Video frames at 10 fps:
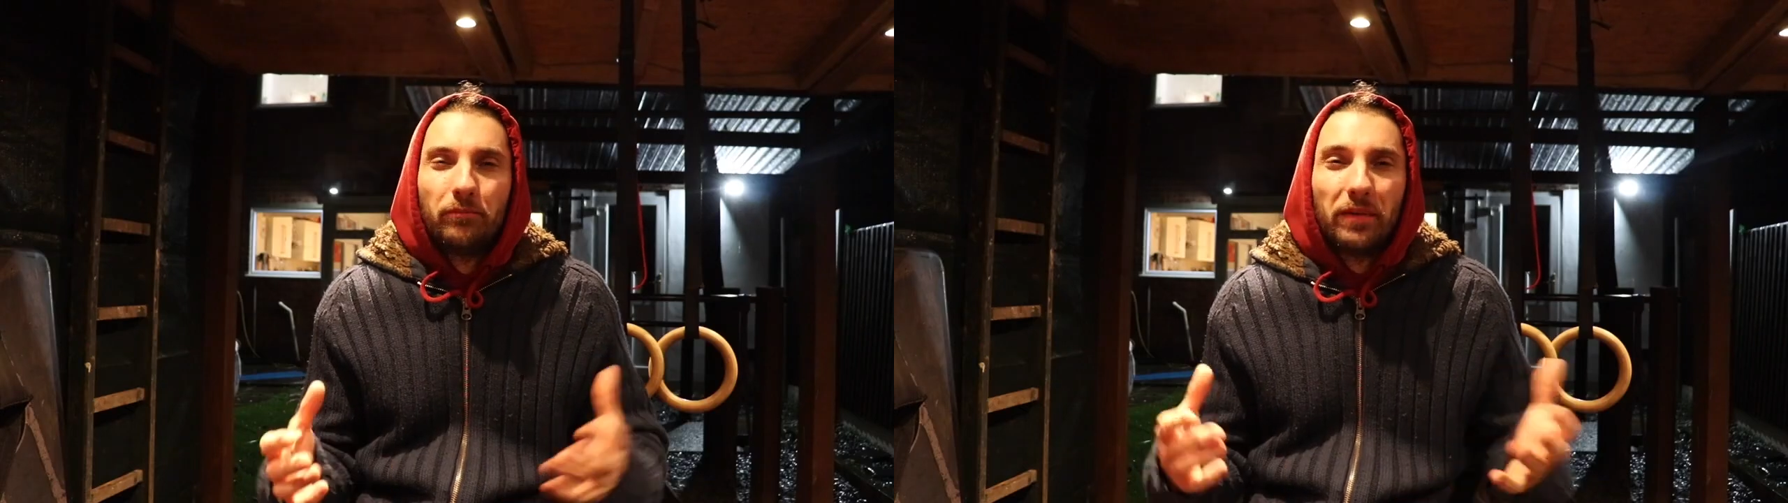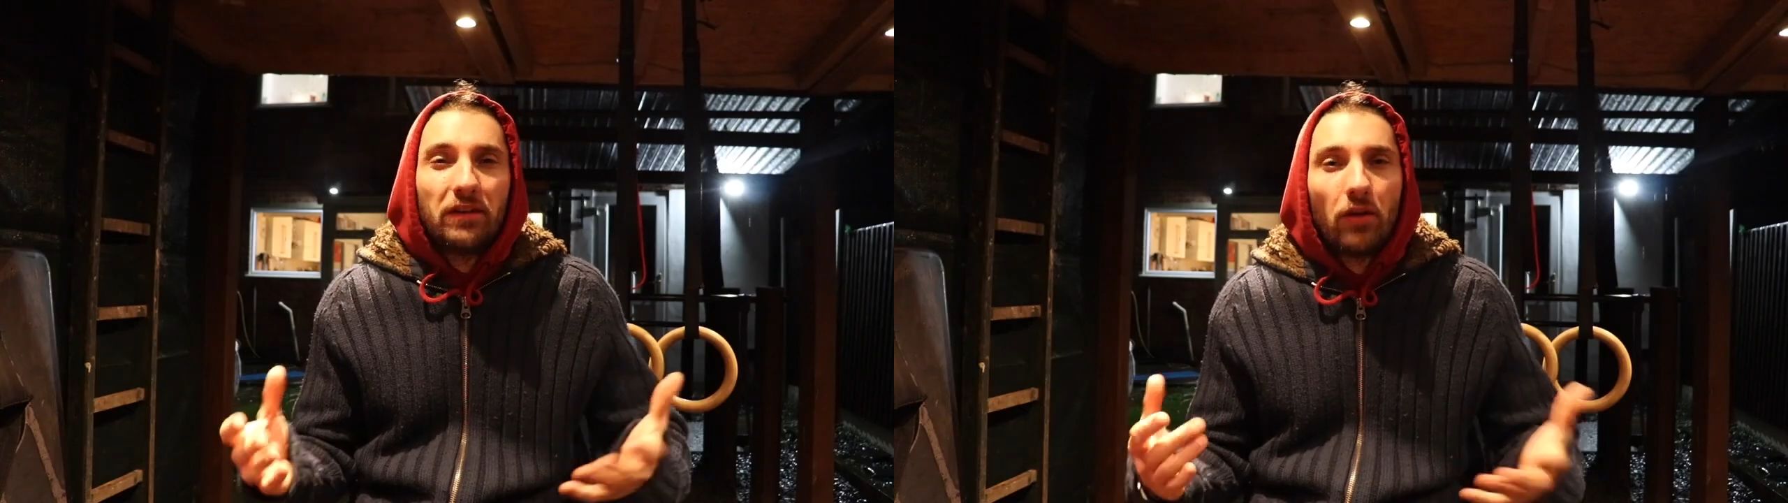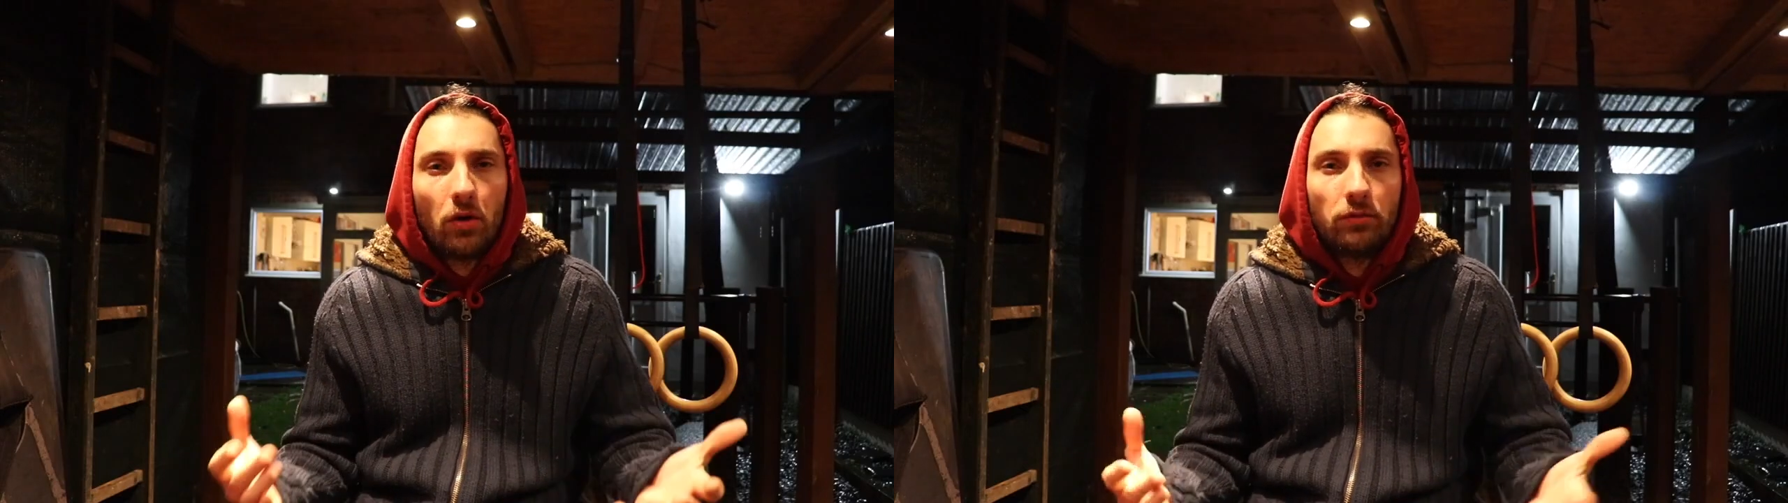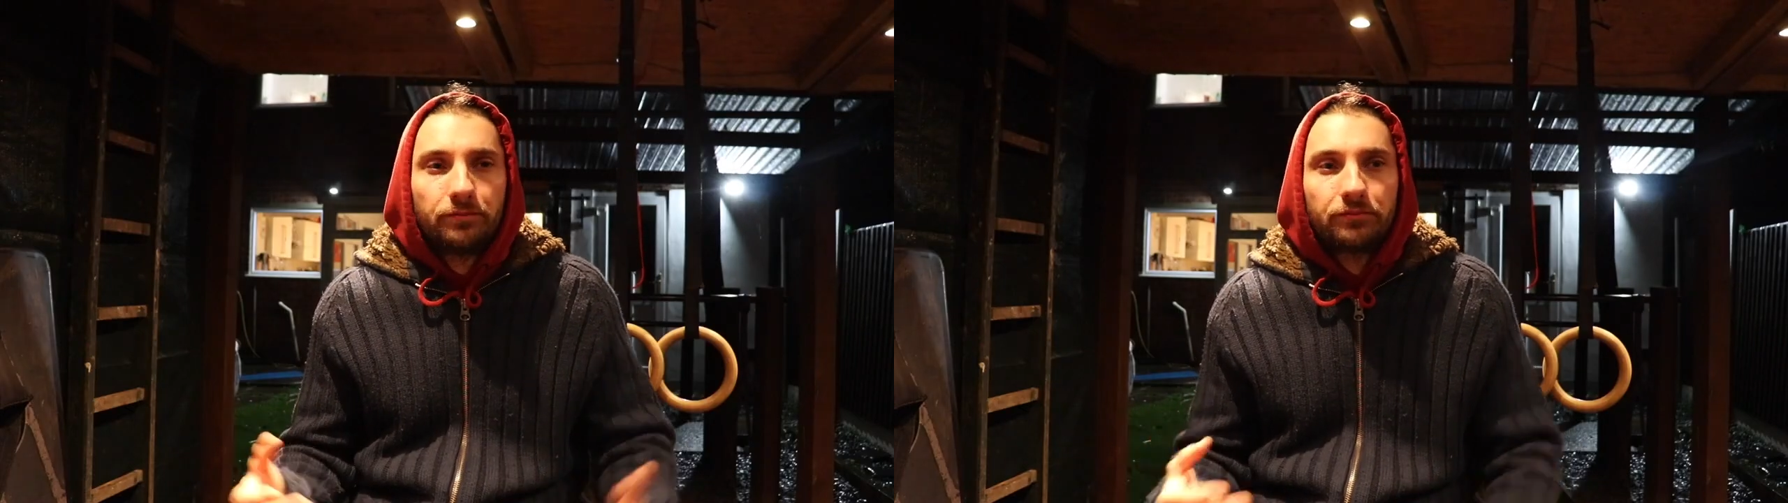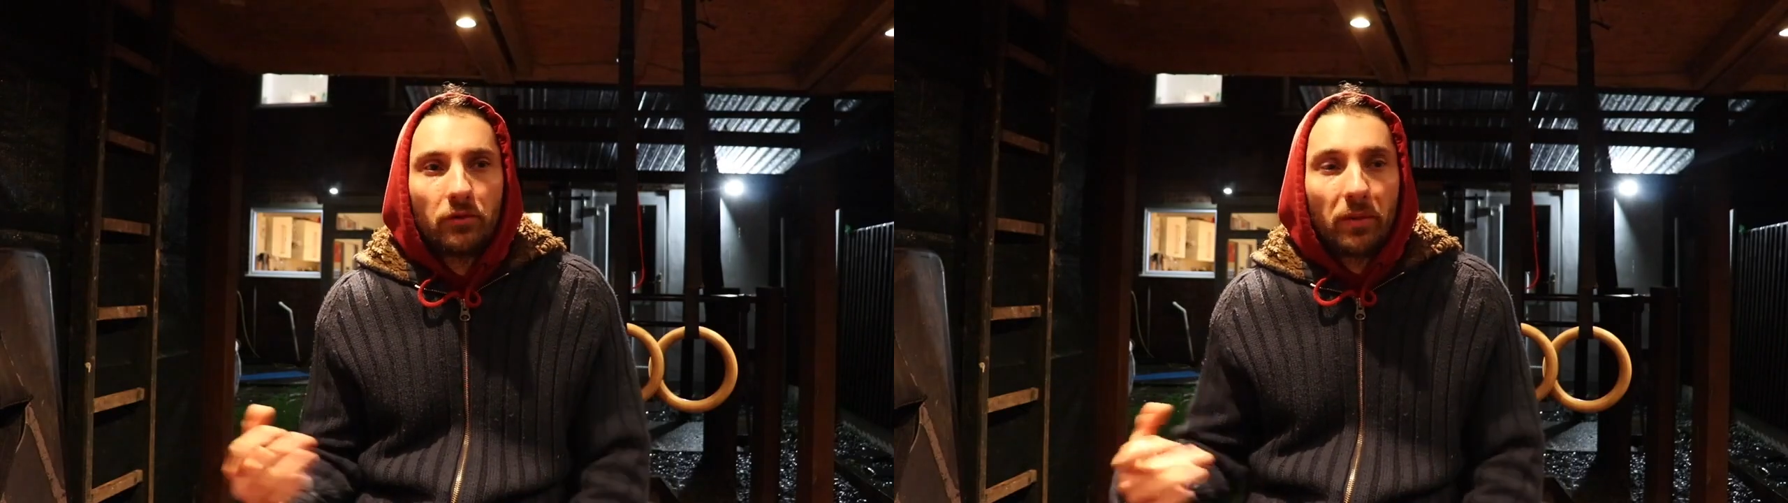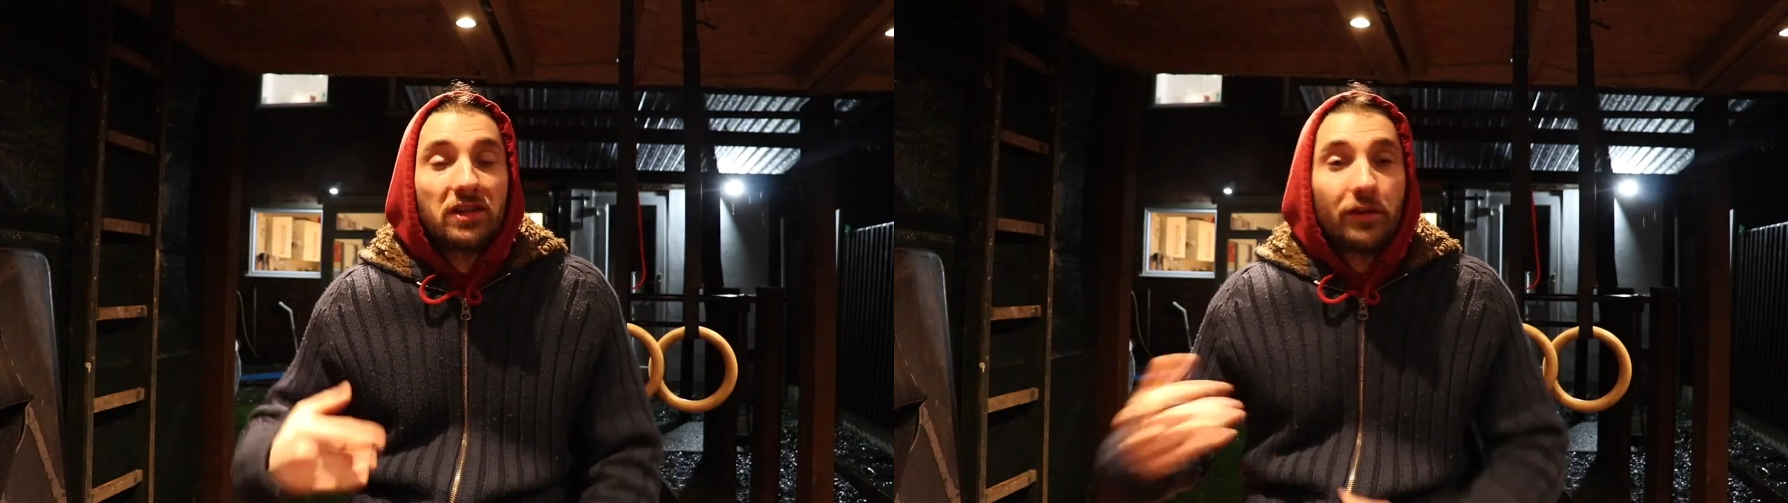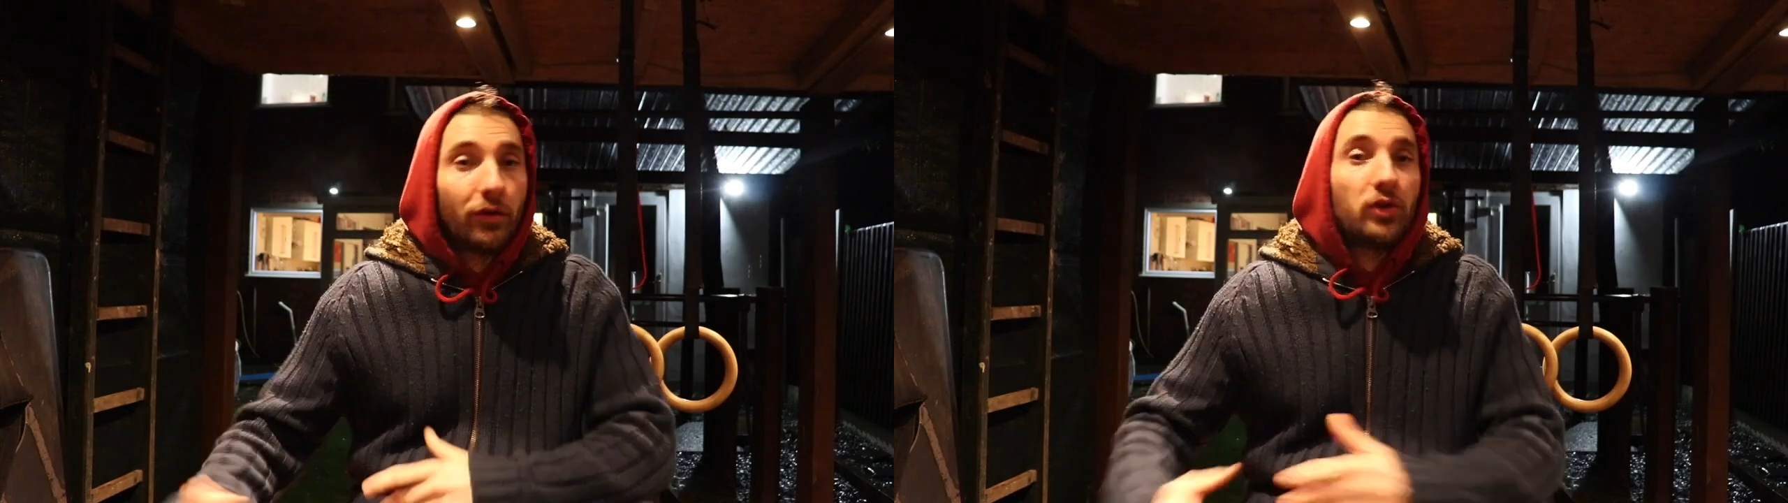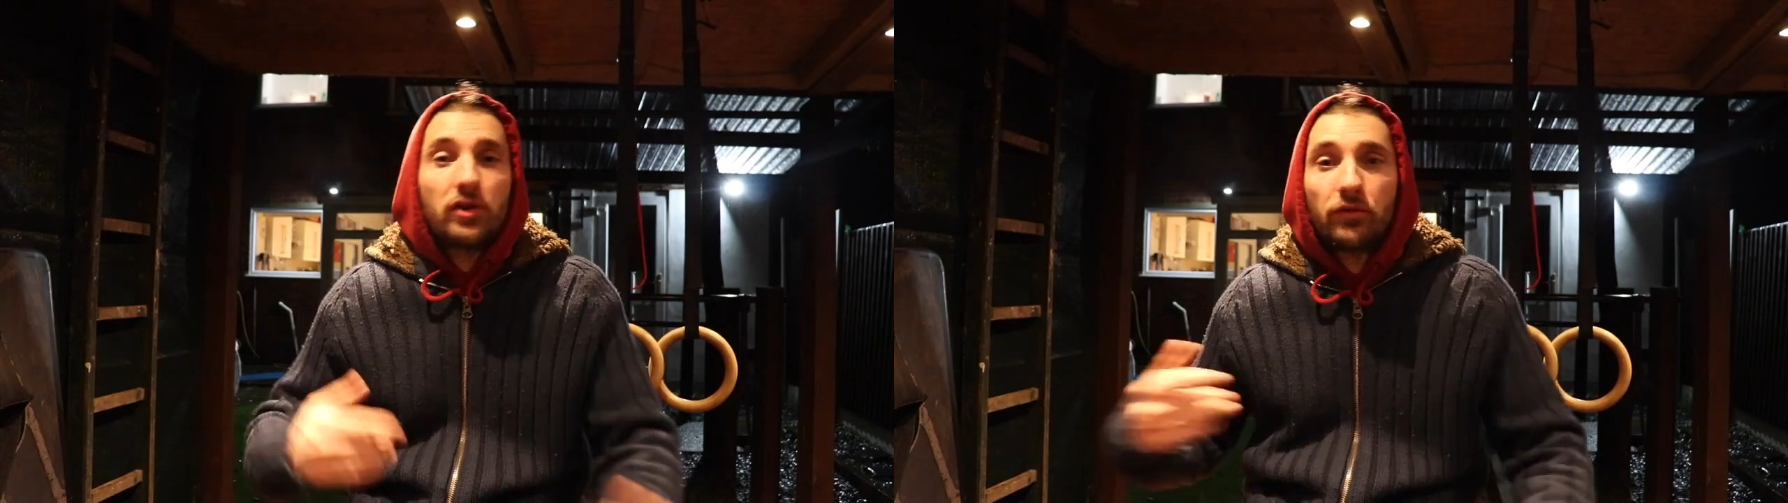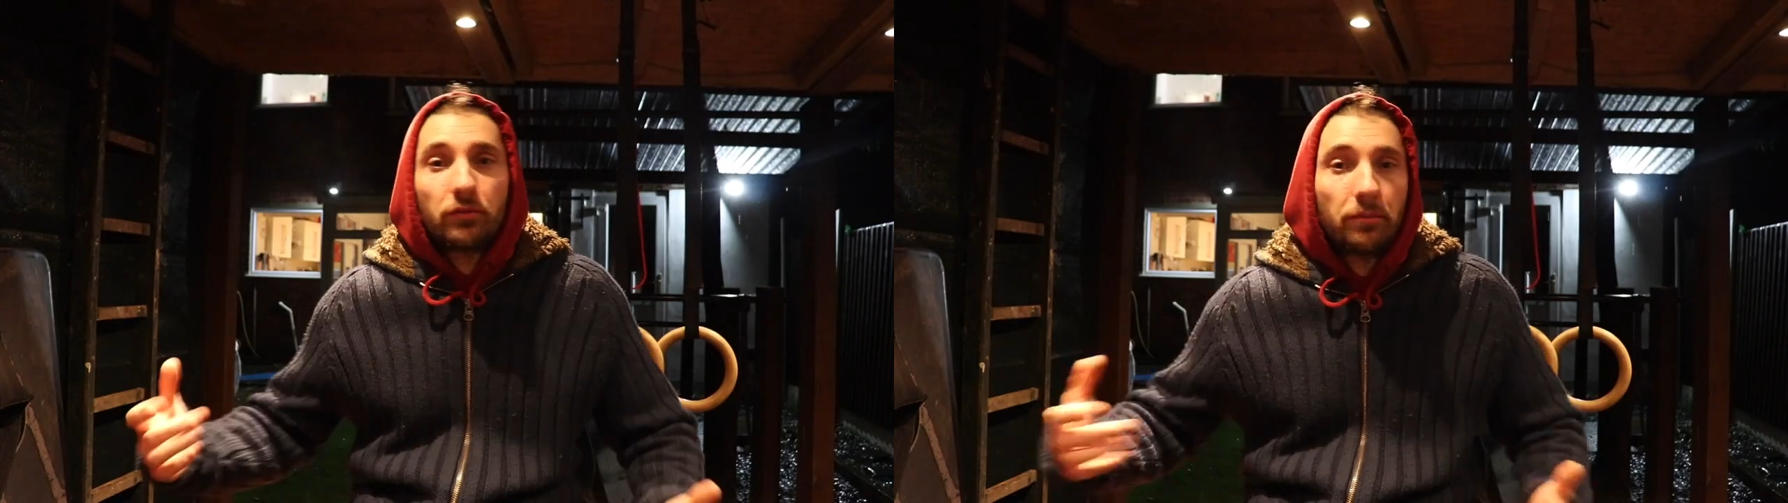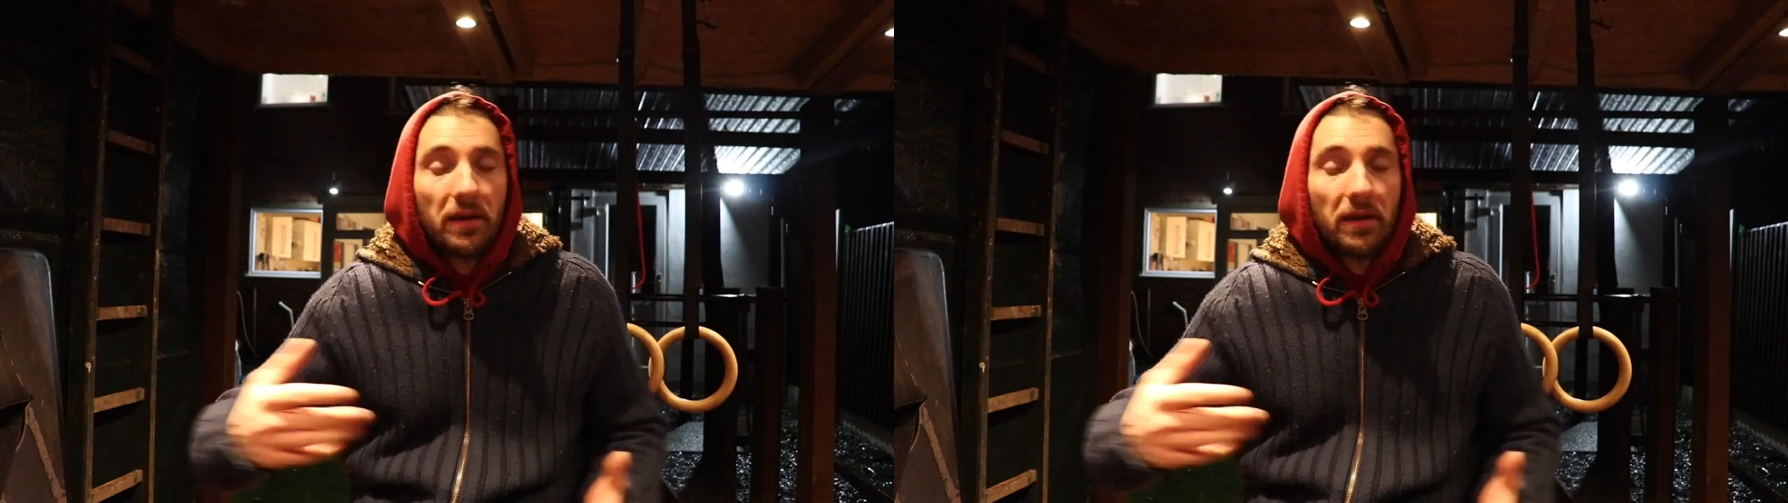B-roll, basically footage of